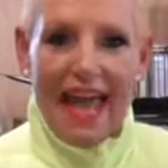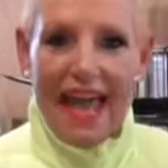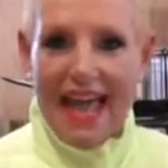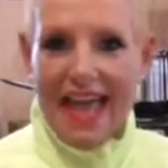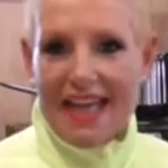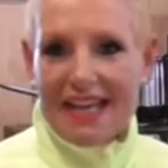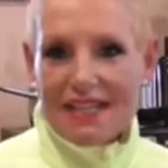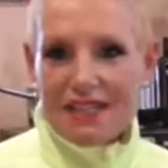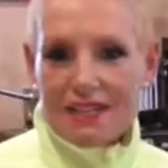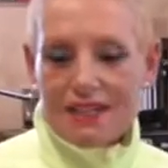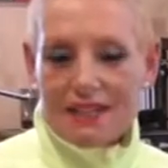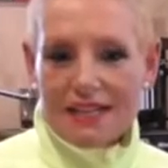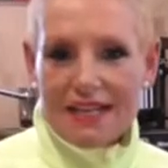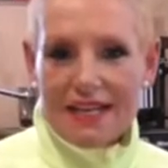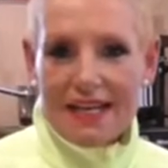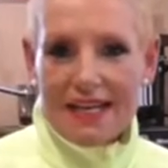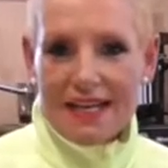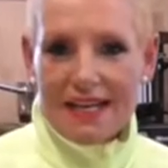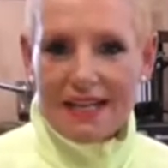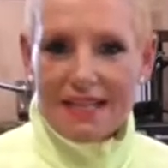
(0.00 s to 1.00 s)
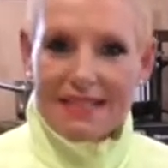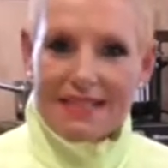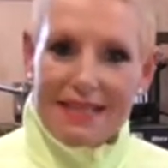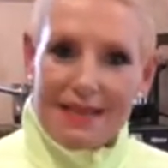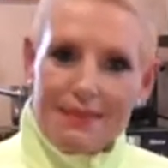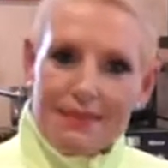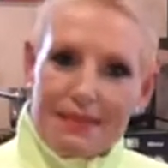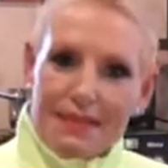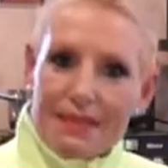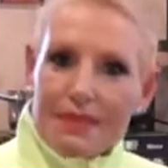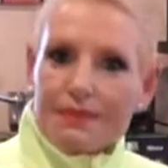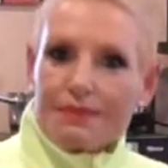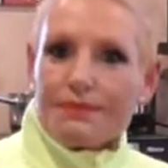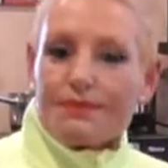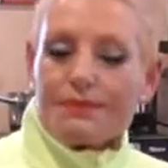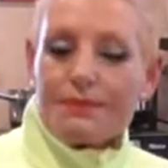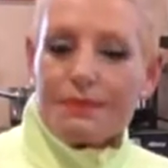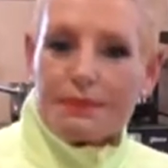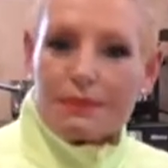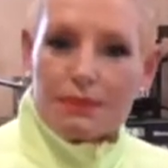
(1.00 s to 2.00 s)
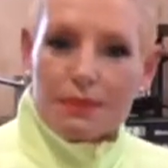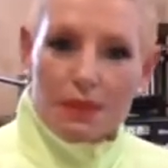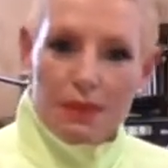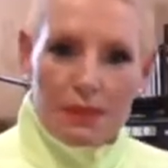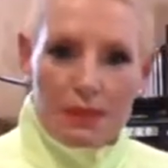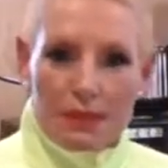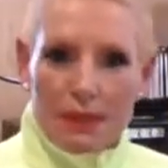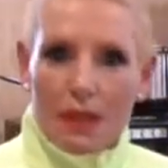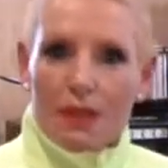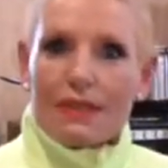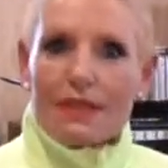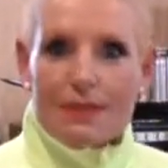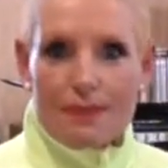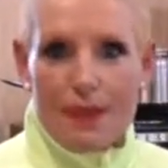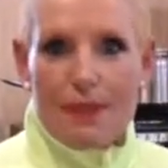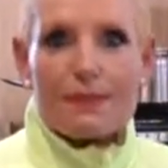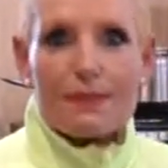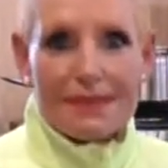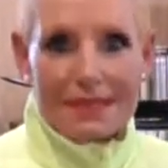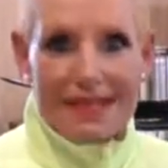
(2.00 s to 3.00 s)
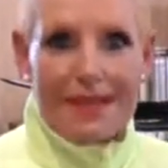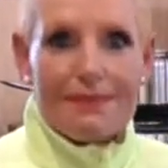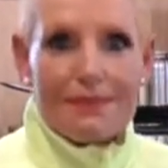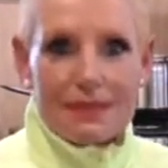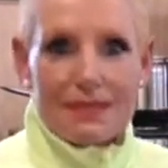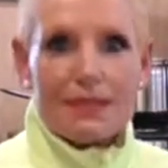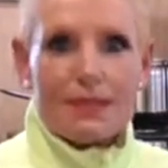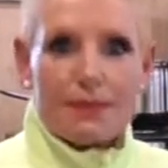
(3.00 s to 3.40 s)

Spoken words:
and lots of people seem